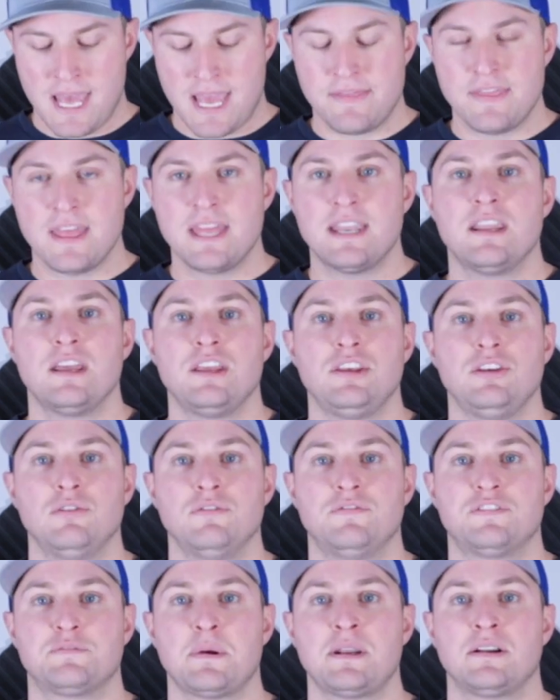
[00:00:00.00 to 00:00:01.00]
And then
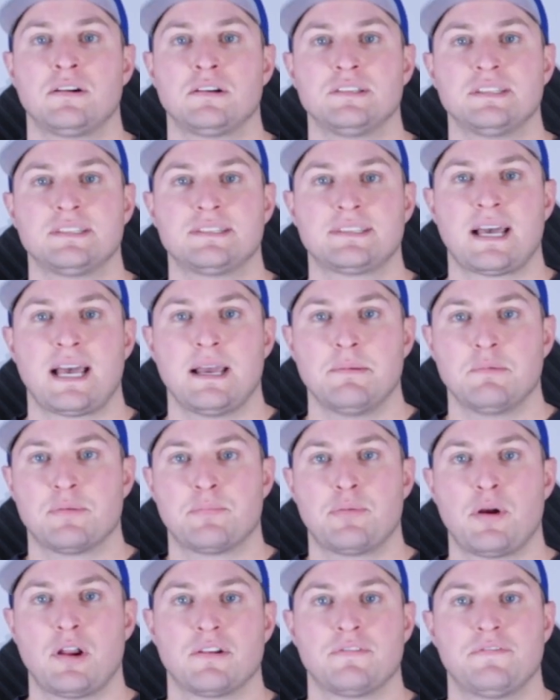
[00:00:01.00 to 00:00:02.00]
you've spent all this time
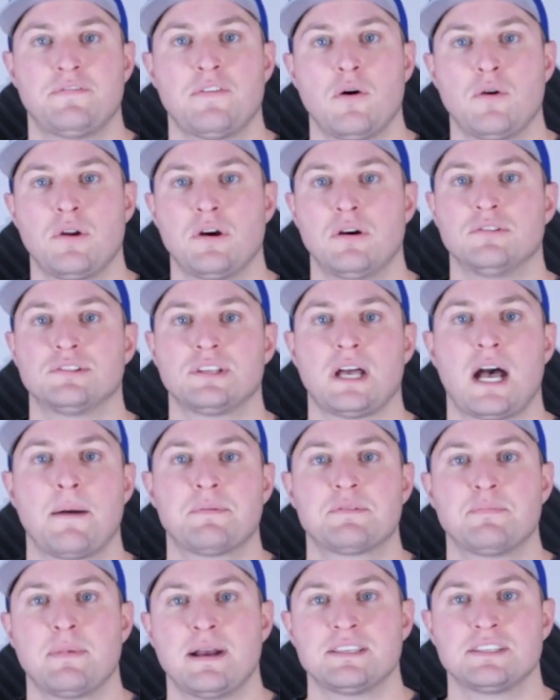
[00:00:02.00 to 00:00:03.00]
with product photos,
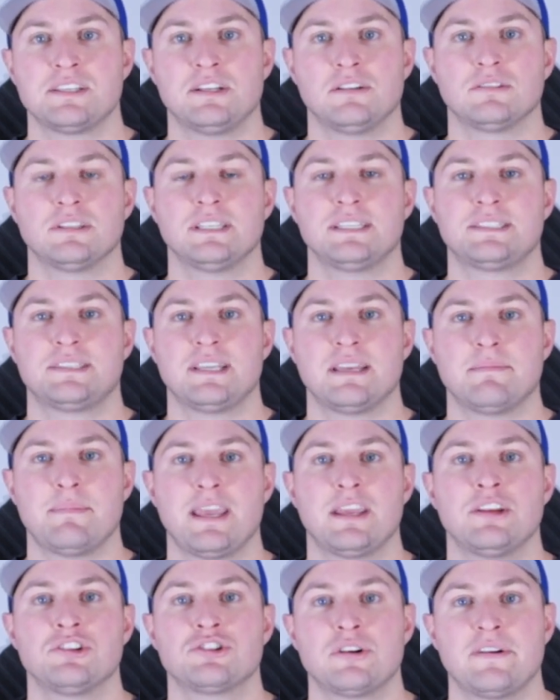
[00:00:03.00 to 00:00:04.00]
optimizing your listing,
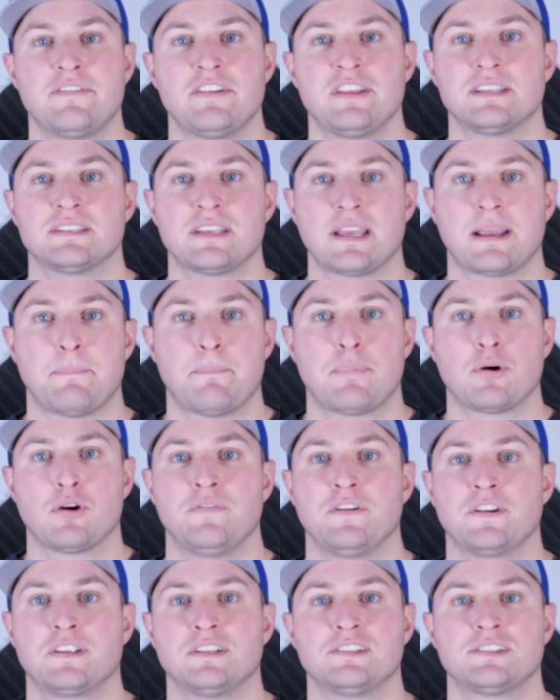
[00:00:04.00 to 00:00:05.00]
making sure everything is like
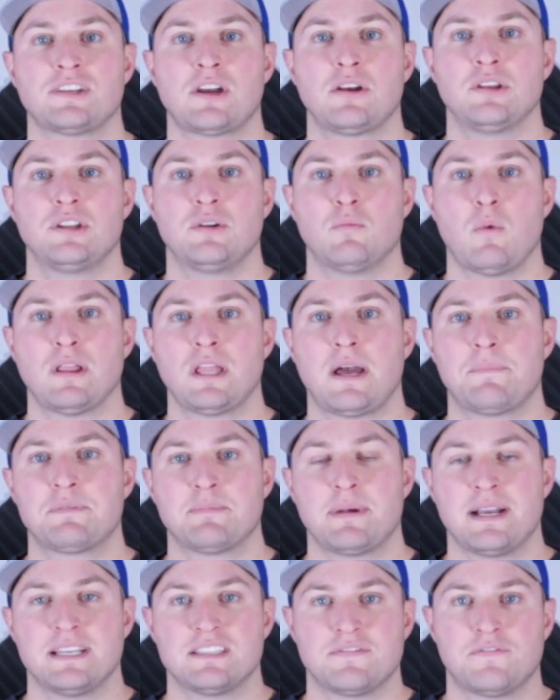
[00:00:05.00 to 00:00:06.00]
perfect and solid and well
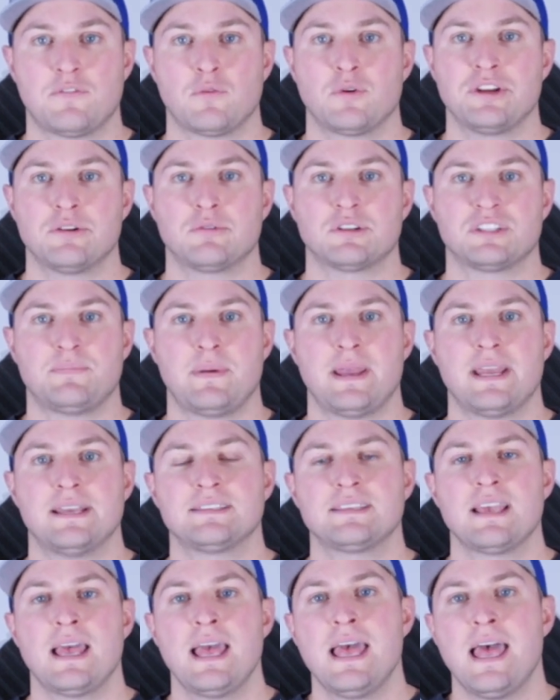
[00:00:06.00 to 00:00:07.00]
optimized for your
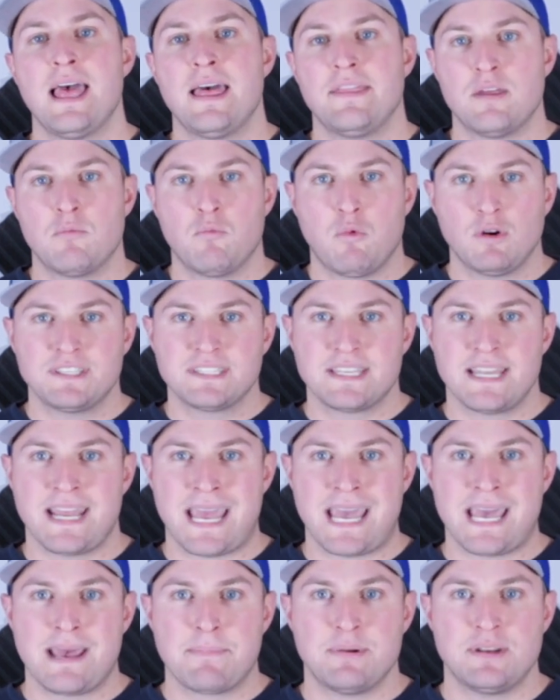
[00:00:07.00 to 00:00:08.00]
space. Then what's going
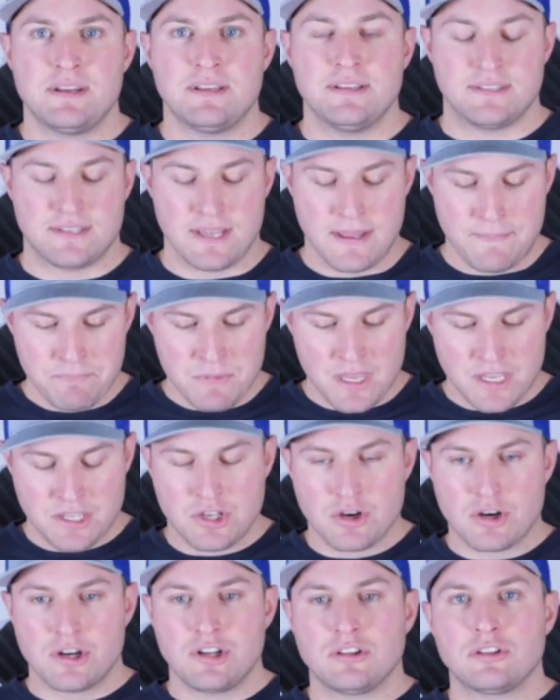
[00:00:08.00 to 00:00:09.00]
to happen is
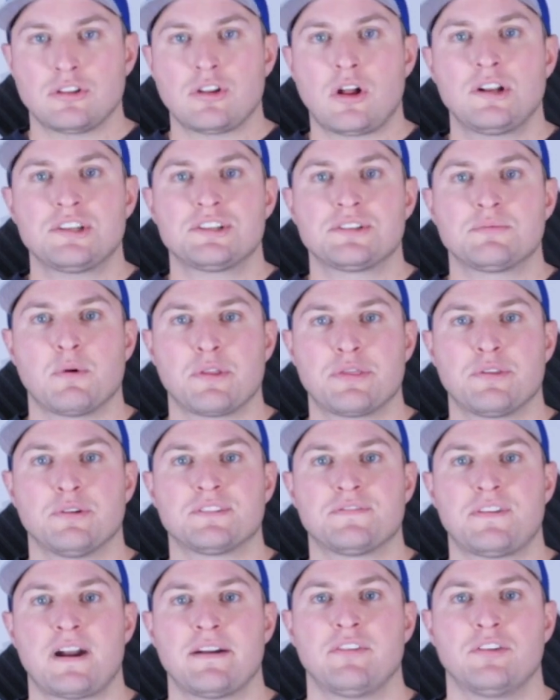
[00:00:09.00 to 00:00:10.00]
you're going to launch with
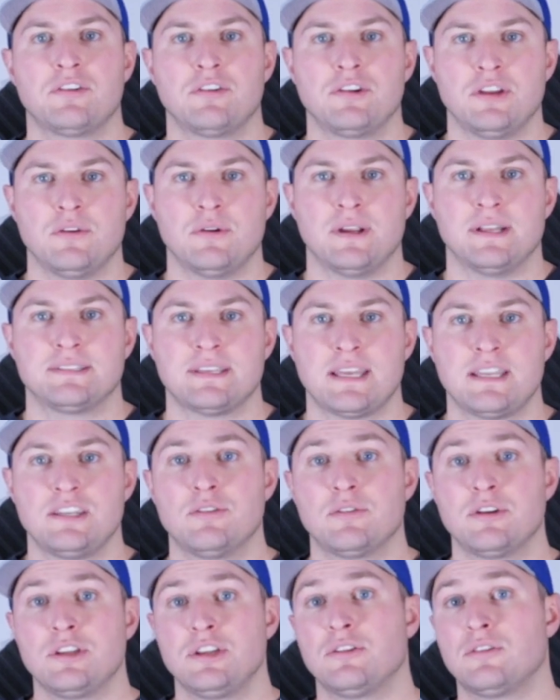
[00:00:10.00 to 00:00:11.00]
those 500 units. And
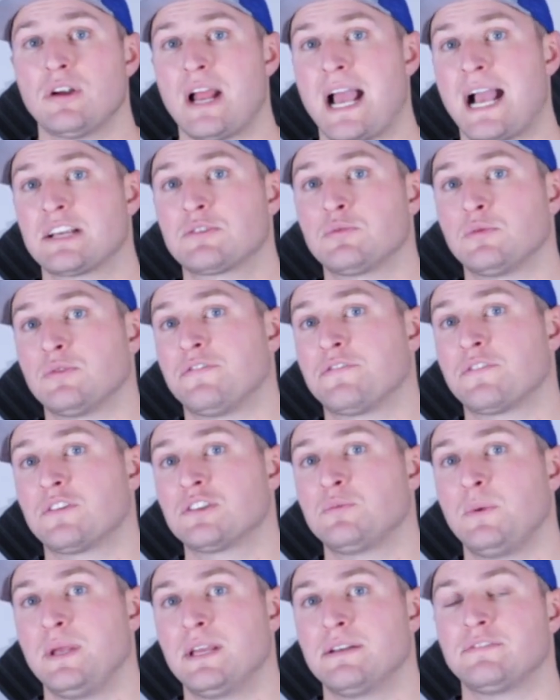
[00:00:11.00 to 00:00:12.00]
during your actual
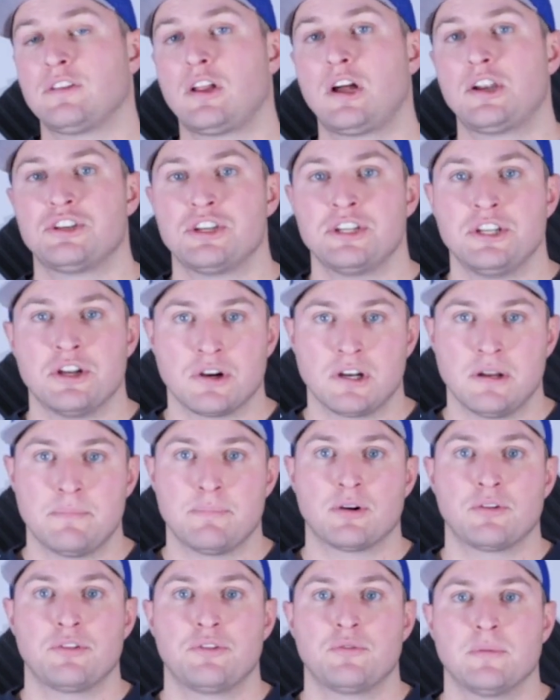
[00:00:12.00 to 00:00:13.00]
first week of launching, you're going to
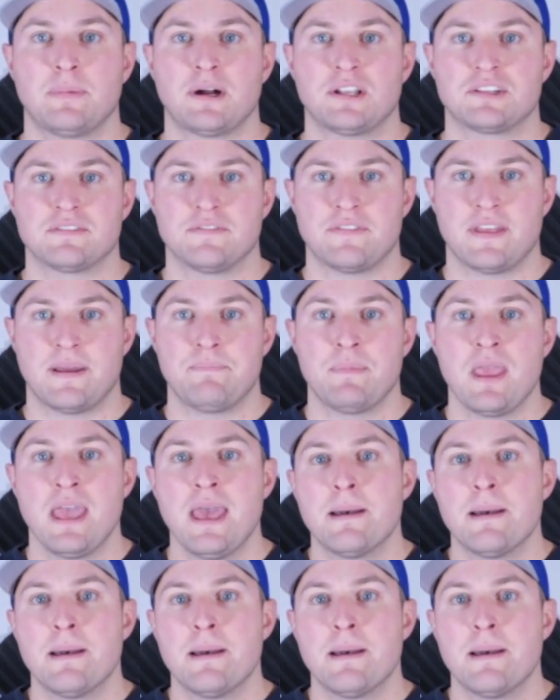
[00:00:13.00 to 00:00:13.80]
burn through a bunch of them.